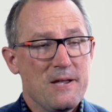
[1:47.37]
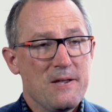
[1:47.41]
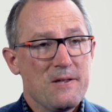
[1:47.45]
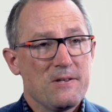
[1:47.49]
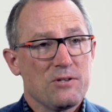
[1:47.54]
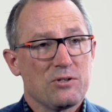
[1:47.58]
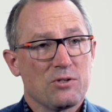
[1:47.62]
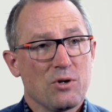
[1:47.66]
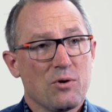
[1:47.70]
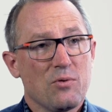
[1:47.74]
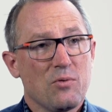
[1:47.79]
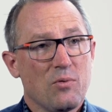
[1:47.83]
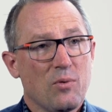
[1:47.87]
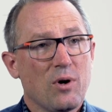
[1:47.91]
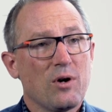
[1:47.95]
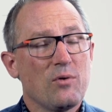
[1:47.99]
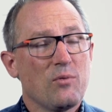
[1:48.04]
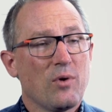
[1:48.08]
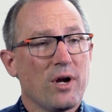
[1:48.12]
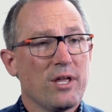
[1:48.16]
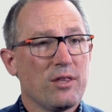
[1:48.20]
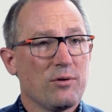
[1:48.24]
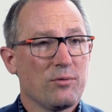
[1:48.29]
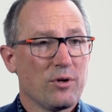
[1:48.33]
So one
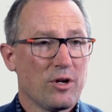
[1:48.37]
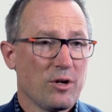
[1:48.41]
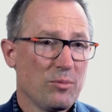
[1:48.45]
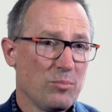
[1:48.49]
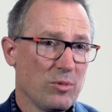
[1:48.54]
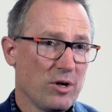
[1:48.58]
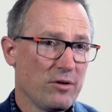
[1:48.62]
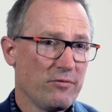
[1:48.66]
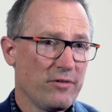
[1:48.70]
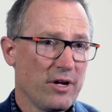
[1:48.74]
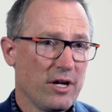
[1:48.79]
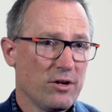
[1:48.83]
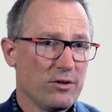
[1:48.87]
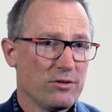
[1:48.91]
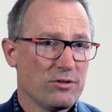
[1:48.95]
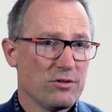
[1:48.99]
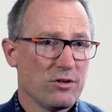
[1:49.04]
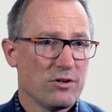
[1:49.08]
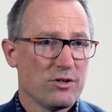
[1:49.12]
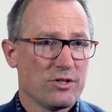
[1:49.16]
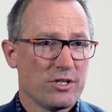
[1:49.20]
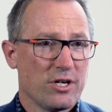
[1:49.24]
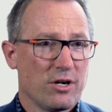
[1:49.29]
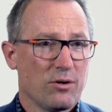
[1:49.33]
way that we can bring value
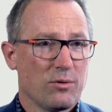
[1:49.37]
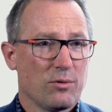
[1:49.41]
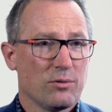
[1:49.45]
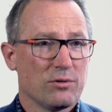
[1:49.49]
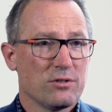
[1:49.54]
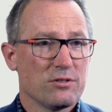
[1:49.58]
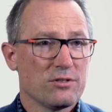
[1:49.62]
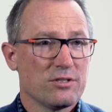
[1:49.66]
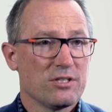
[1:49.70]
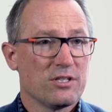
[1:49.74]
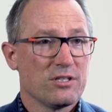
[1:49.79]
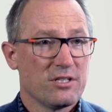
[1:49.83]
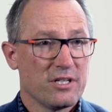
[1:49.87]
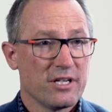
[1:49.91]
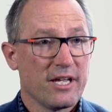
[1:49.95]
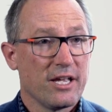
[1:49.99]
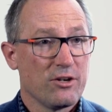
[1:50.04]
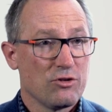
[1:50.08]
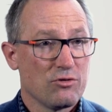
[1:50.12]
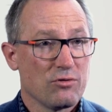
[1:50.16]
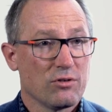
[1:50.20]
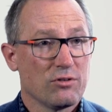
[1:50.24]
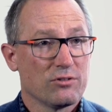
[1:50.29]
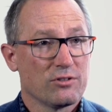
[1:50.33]
to our shareholders is to
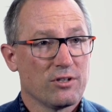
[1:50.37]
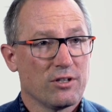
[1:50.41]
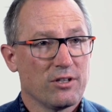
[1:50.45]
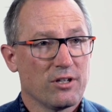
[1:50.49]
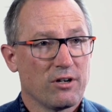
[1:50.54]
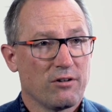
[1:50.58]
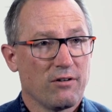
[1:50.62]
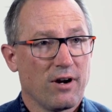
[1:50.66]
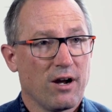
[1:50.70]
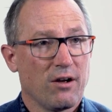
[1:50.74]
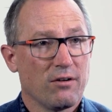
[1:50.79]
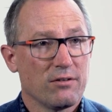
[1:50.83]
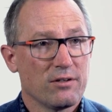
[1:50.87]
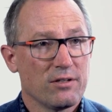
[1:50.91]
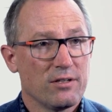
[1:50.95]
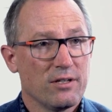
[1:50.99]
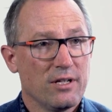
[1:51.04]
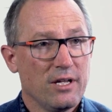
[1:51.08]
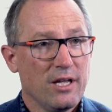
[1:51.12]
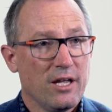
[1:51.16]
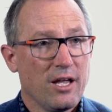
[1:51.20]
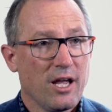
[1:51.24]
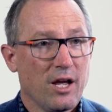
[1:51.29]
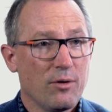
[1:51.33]
get drills on the ground.
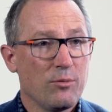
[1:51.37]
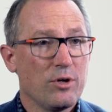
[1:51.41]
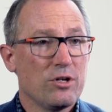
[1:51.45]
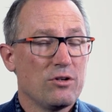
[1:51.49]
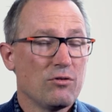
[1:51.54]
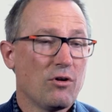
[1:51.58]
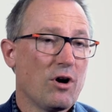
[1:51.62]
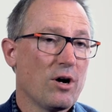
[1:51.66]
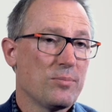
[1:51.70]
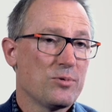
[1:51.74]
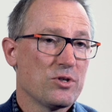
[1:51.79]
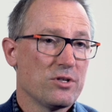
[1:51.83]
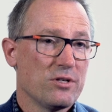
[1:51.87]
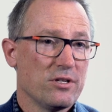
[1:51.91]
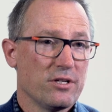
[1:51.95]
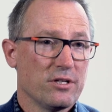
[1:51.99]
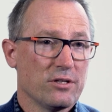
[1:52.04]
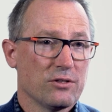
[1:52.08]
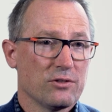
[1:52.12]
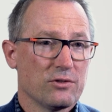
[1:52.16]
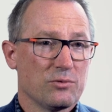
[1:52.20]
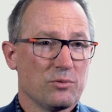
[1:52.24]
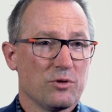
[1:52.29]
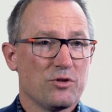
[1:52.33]
And we do option
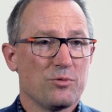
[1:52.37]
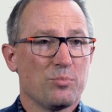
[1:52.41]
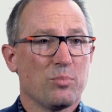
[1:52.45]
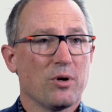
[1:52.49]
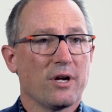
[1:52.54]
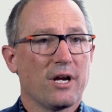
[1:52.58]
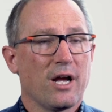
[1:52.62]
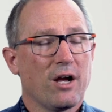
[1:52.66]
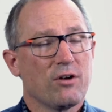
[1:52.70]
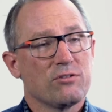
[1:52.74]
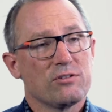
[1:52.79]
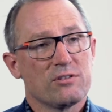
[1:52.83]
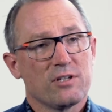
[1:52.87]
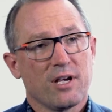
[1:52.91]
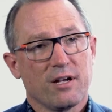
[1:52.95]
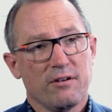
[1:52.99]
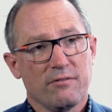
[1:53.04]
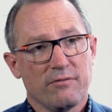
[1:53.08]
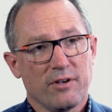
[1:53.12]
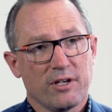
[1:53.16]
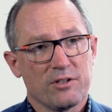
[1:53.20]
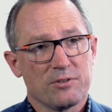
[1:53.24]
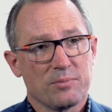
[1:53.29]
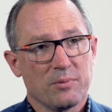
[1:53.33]
deals, which bring outside
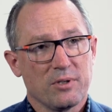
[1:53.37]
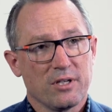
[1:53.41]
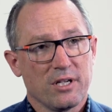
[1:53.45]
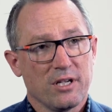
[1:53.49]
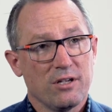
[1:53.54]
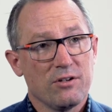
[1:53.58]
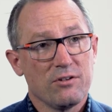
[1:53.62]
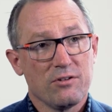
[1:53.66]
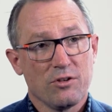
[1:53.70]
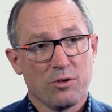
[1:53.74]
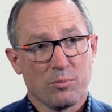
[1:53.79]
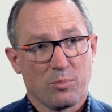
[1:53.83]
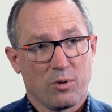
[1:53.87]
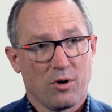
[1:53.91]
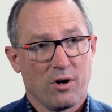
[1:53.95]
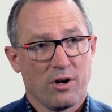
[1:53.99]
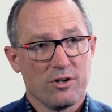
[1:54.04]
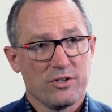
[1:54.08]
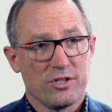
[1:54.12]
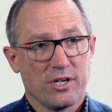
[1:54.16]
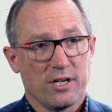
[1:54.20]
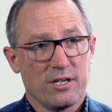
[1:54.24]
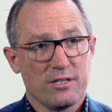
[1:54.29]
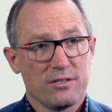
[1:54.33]
investment into the
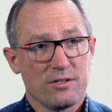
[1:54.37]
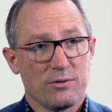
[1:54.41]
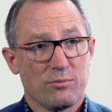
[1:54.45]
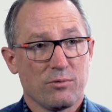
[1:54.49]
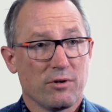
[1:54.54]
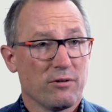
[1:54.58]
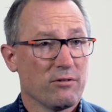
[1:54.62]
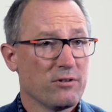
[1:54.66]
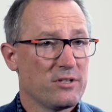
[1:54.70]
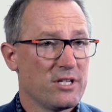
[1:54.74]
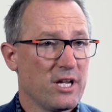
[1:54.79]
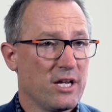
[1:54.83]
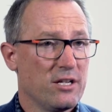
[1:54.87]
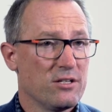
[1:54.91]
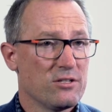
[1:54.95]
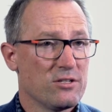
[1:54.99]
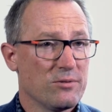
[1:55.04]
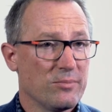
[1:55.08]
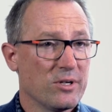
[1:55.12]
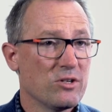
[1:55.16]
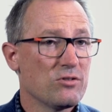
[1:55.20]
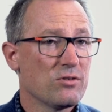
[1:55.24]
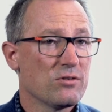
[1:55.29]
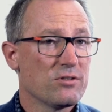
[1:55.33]
projects. We retain
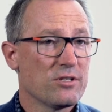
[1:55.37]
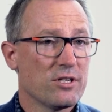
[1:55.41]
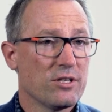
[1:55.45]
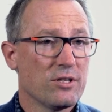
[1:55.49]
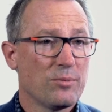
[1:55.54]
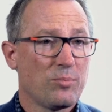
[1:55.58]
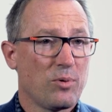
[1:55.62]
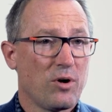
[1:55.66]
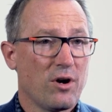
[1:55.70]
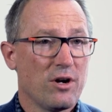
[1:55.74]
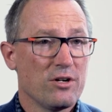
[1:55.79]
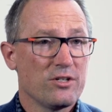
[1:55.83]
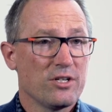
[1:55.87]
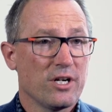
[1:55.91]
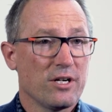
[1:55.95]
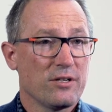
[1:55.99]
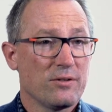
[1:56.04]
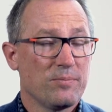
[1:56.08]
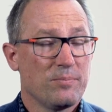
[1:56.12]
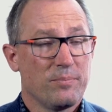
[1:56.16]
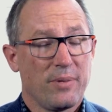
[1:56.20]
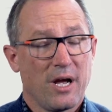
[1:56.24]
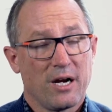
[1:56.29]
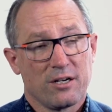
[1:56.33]
some interest in the
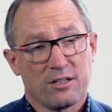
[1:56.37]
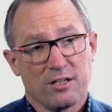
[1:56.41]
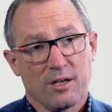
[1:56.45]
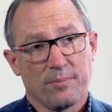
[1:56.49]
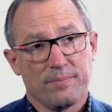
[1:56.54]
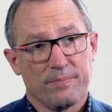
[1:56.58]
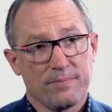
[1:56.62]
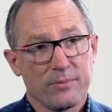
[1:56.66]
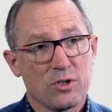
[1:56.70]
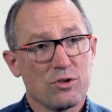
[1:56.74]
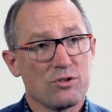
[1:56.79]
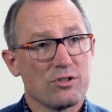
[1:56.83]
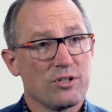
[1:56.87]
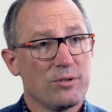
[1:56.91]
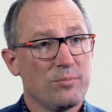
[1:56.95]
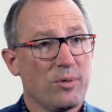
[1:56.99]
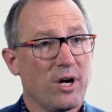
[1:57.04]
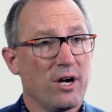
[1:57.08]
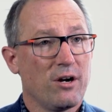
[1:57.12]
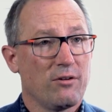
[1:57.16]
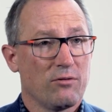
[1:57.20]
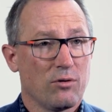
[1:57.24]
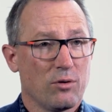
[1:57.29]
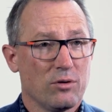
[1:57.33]
project, backed up usually
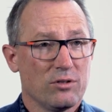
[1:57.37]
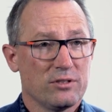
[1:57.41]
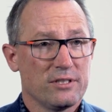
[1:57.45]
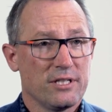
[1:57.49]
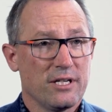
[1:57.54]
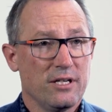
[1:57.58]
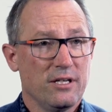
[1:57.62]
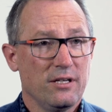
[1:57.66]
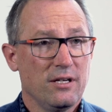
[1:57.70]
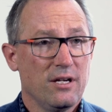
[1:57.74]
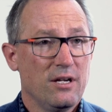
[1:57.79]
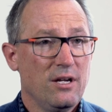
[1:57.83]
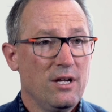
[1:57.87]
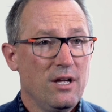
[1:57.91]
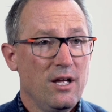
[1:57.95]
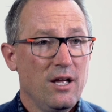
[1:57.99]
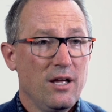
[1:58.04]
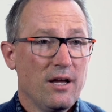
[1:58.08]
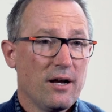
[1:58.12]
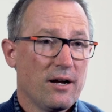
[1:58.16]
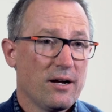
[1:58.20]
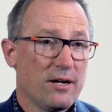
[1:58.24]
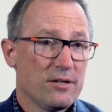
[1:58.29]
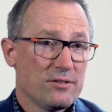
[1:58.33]
by a royalty,
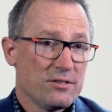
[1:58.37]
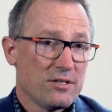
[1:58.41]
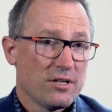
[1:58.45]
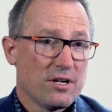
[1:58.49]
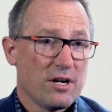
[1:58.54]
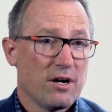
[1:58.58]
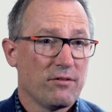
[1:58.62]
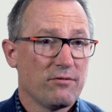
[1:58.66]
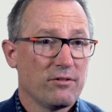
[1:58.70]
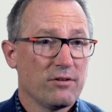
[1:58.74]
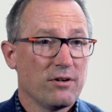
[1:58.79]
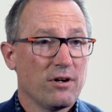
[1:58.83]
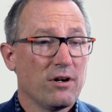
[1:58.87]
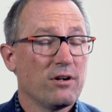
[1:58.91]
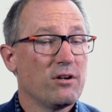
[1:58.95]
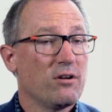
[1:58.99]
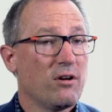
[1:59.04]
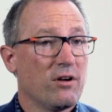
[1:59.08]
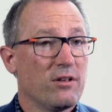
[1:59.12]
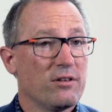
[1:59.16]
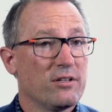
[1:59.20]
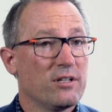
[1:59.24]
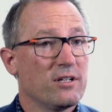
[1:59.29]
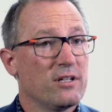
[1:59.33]
to cover
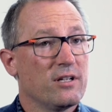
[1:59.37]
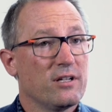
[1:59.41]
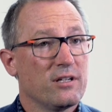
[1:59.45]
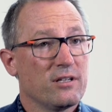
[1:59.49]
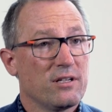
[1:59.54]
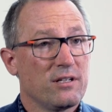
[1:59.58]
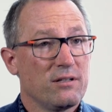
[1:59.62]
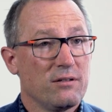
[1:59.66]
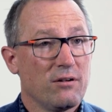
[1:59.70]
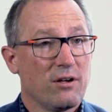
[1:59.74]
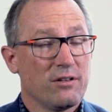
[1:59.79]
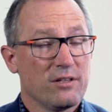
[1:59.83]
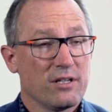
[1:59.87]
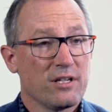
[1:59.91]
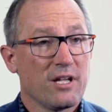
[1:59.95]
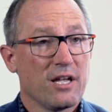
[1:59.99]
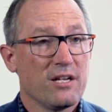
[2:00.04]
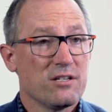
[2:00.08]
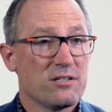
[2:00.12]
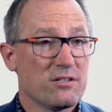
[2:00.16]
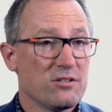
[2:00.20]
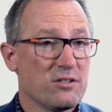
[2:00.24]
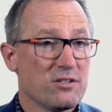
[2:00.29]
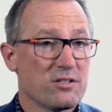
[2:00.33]
on the
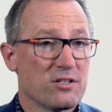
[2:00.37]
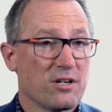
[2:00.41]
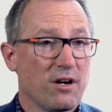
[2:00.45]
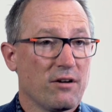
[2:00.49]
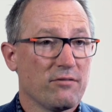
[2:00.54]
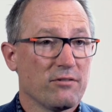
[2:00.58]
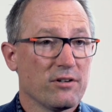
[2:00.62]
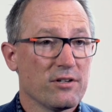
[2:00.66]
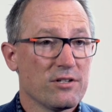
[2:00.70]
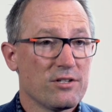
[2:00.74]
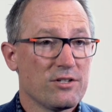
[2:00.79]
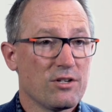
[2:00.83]
case of discovery.